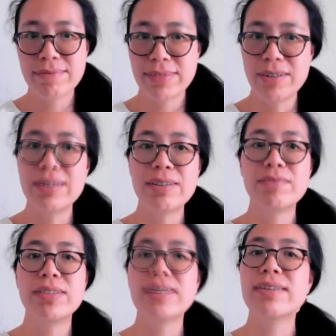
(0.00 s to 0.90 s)
So
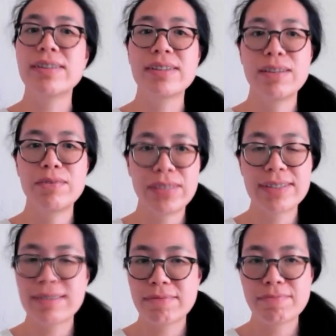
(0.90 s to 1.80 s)
if they're, if
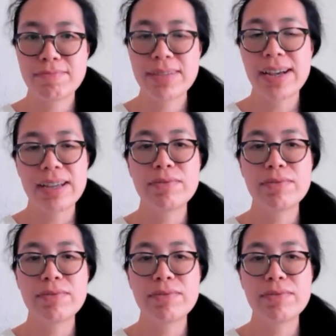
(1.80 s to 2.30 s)
it's, yeah,